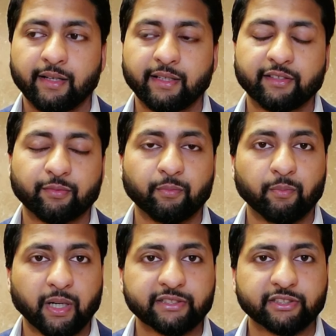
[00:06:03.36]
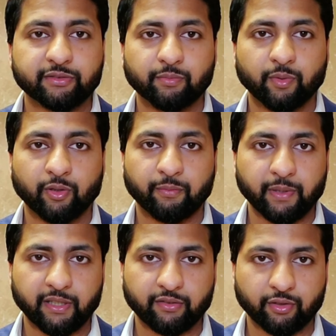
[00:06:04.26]
is much more
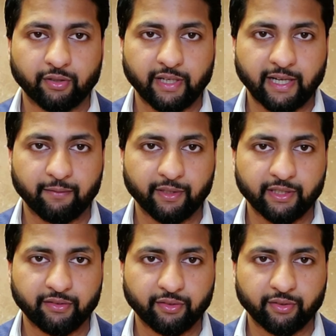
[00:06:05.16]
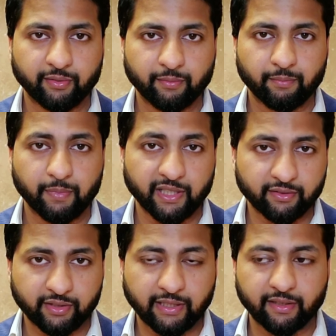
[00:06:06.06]
based on
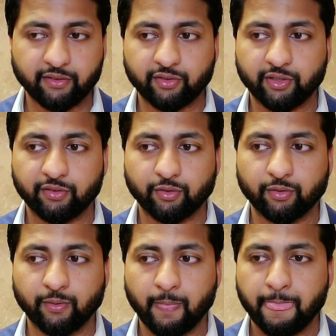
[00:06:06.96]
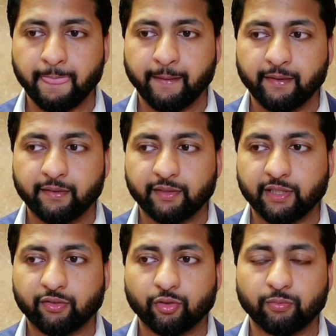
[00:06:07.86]
evidence-based dentistry. So
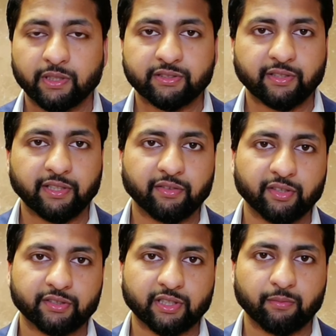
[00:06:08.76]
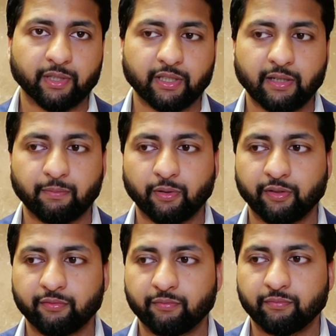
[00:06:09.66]
there's so much research coming up
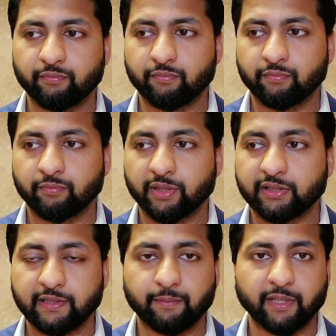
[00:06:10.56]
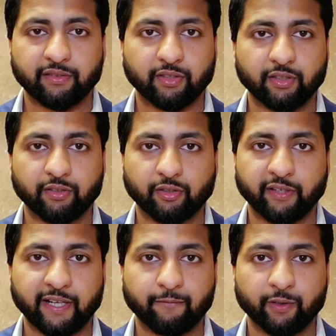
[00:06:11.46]
on monthly basis,
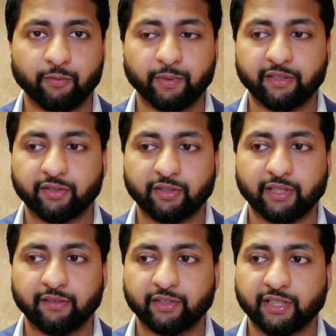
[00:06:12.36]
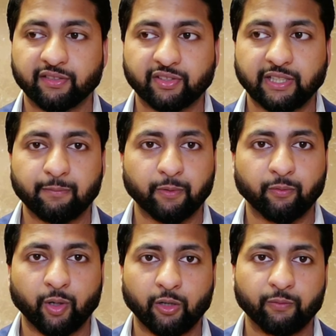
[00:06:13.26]
on annual basis, and things keep
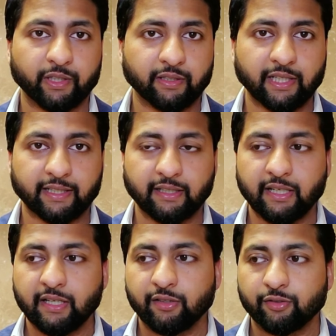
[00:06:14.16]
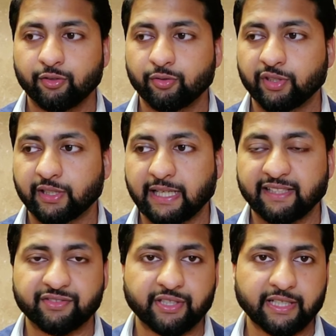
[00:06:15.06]
evolving, like using
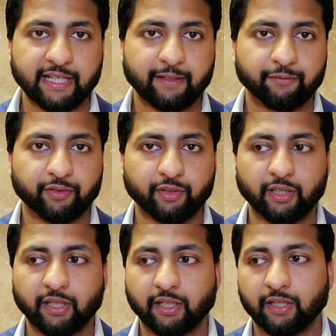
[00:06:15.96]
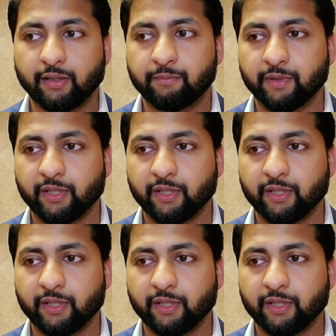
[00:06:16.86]
S D Fs, uh,